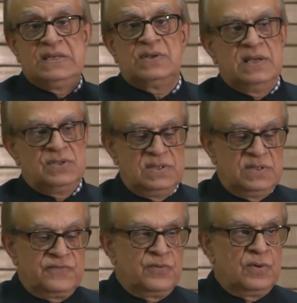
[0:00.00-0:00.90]
sciences
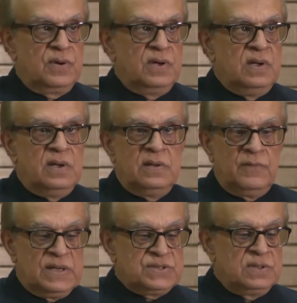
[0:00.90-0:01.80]
for the
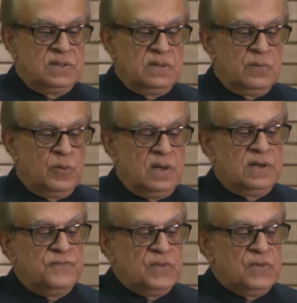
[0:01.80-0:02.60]
Western world.